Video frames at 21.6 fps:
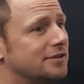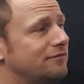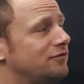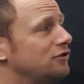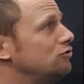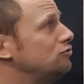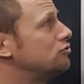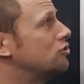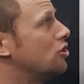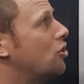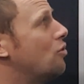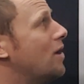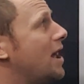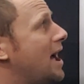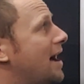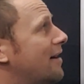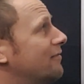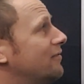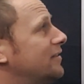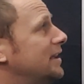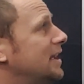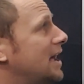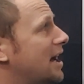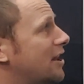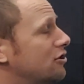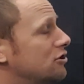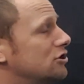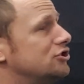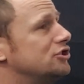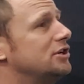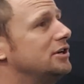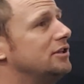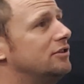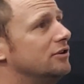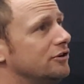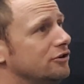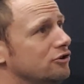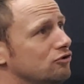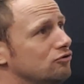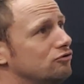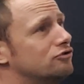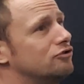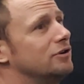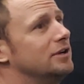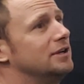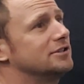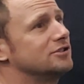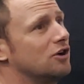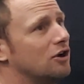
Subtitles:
if you don't have the energy, the nutrients,